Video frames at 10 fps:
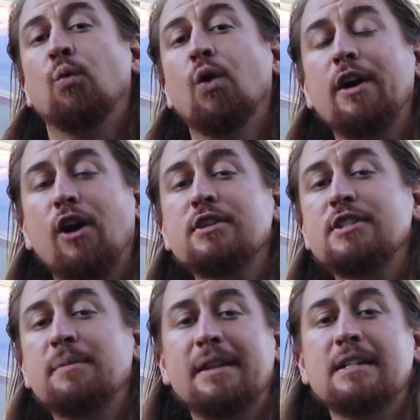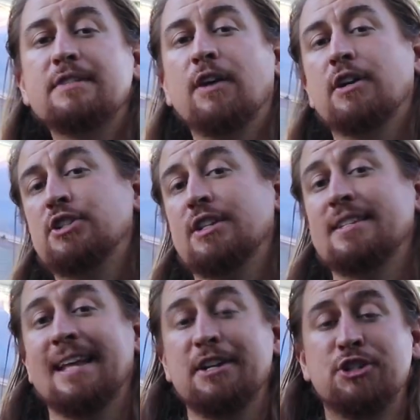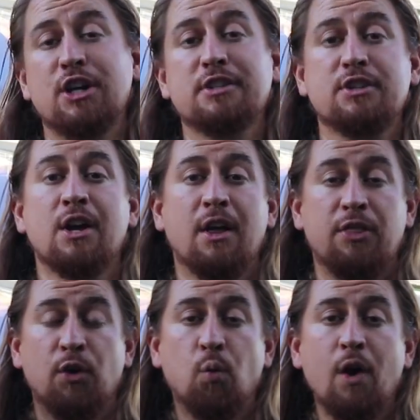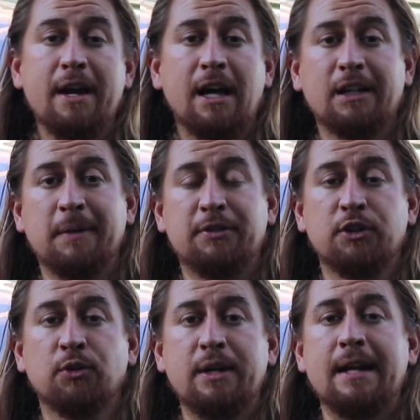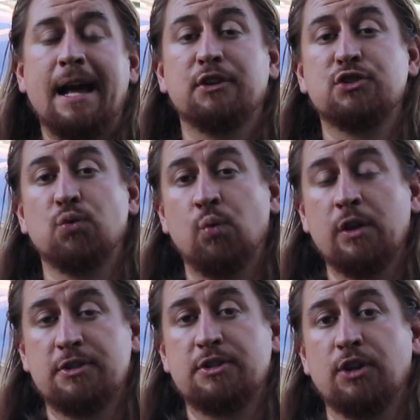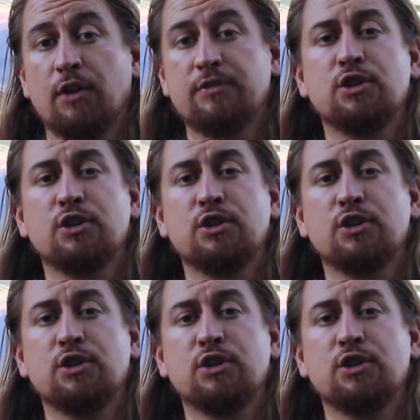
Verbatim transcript: What are some of these functions that just the one element, the greenhouse, will serve?